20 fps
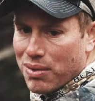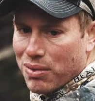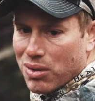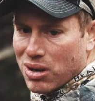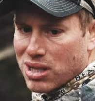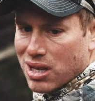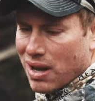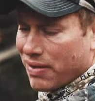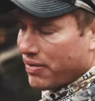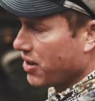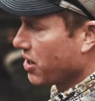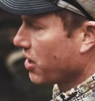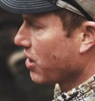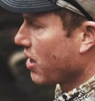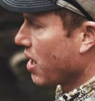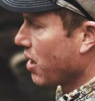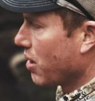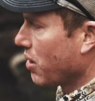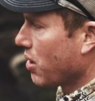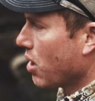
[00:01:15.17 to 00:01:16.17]
And once I figure
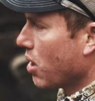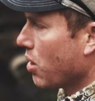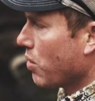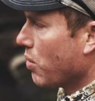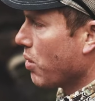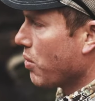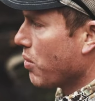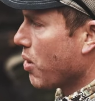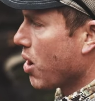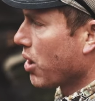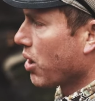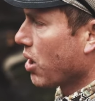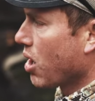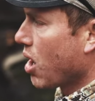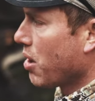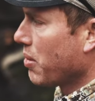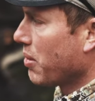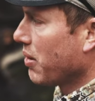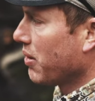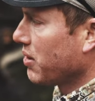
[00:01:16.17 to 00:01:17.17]
out what water
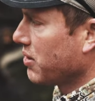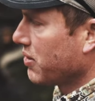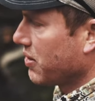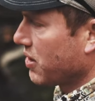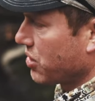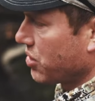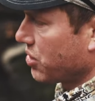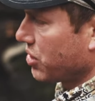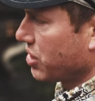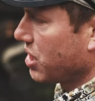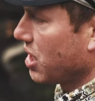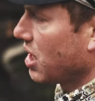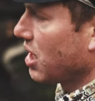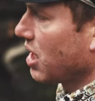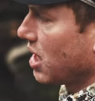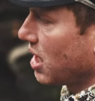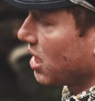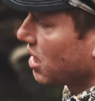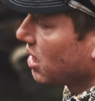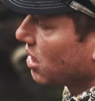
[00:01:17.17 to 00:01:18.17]
column those fish are
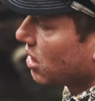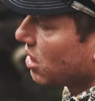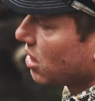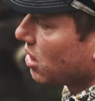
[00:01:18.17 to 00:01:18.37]
sitting in,